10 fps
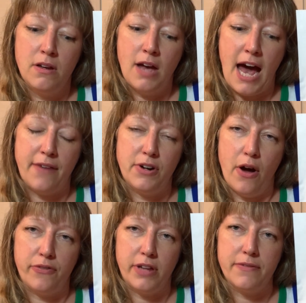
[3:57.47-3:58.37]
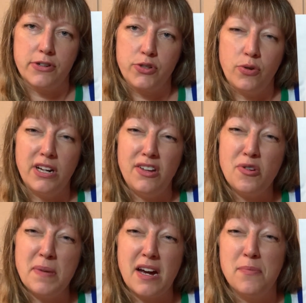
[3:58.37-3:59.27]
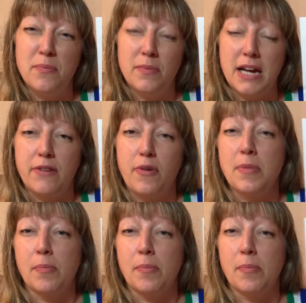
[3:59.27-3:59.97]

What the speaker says: have an off flavor. So it could either become like from the